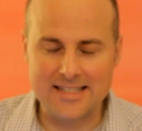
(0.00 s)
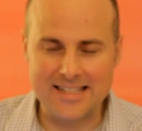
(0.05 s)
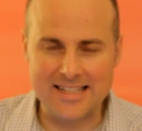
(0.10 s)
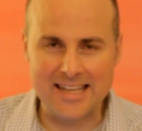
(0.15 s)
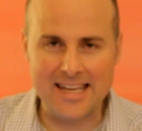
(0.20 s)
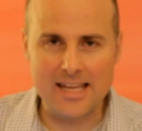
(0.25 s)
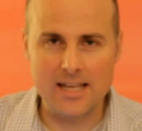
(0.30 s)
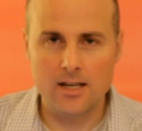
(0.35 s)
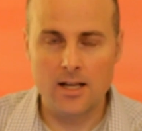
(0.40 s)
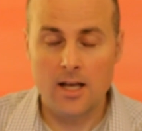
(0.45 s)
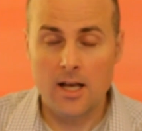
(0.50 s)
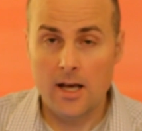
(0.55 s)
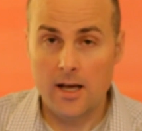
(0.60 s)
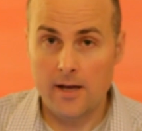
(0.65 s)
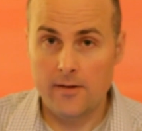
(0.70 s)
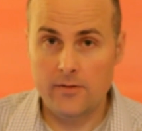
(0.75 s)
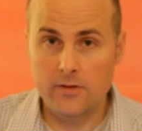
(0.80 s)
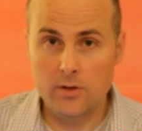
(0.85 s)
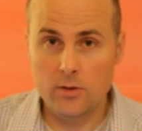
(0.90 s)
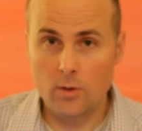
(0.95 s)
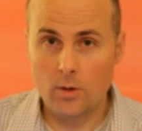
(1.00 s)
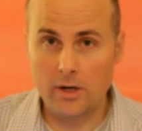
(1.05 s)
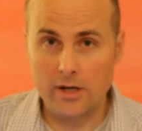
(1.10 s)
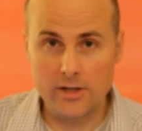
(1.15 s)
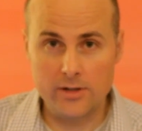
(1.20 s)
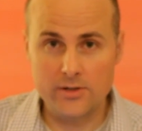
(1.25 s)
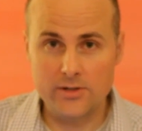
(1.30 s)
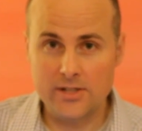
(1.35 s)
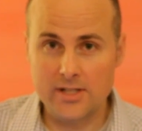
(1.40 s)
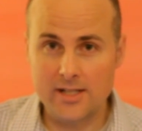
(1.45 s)
And again, if you are
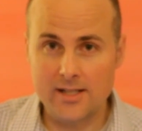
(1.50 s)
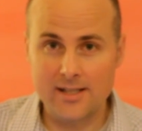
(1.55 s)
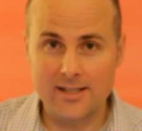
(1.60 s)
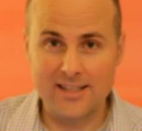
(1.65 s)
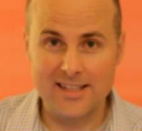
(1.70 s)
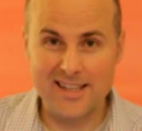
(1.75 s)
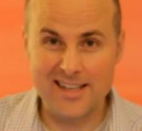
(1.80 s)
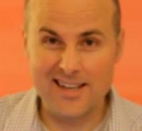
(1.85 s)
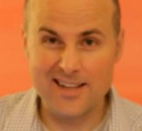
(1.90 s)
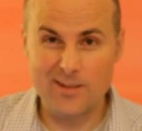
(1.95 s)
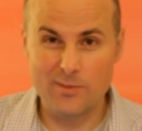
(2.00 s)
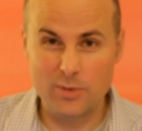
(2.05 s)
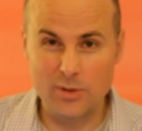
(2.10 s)
interested in getting a